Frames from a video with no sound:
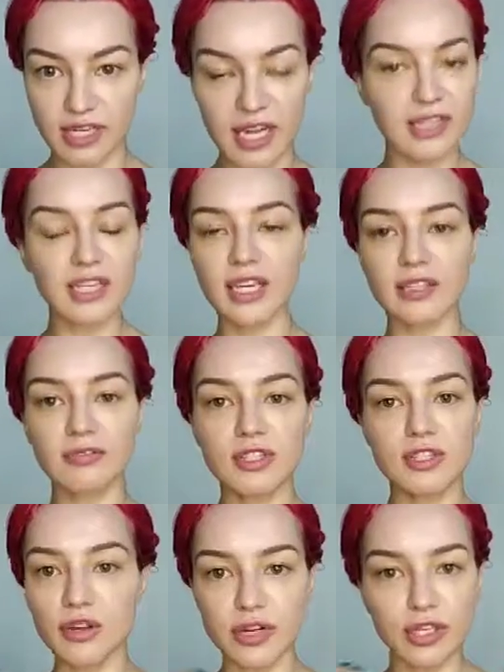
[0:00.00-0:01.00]
At the end of the
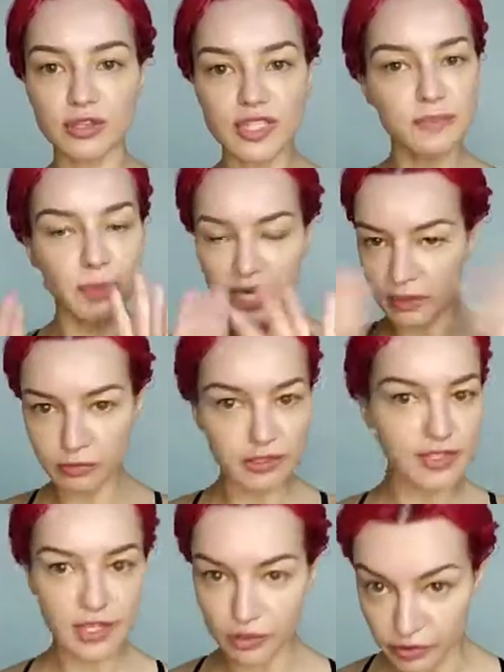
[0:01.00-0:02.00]
story, your spine will
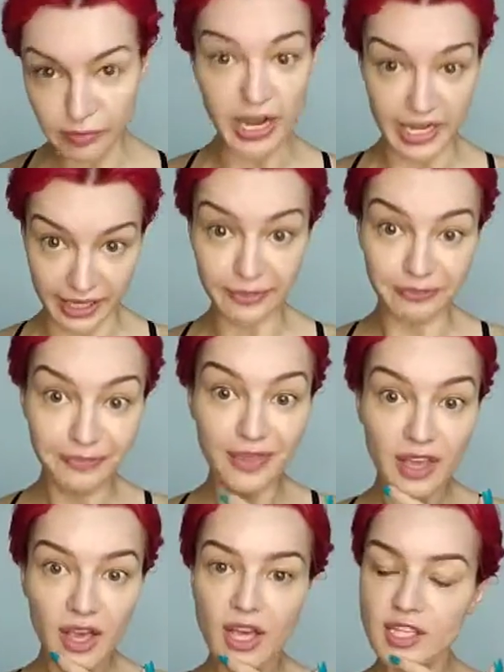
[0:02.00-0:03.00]
say goodbye.
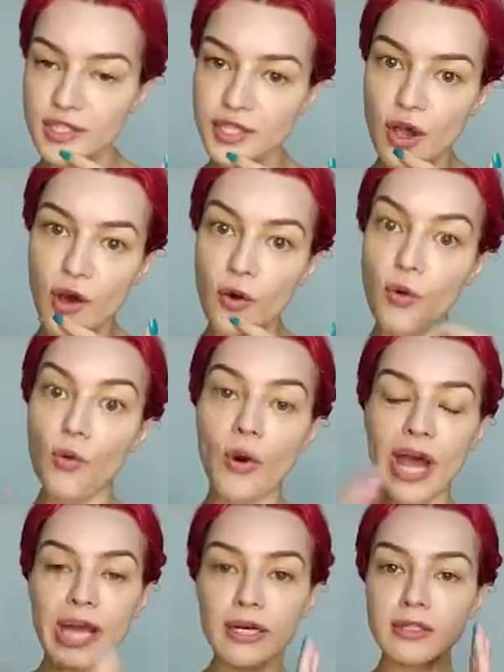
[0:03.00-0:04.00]
So
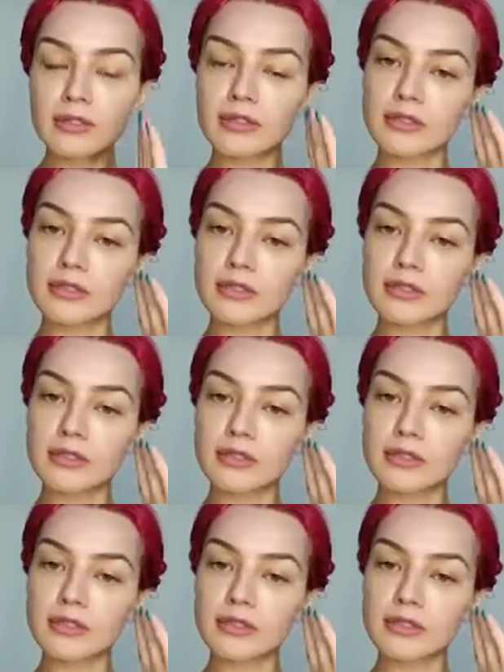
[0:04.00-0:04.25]
while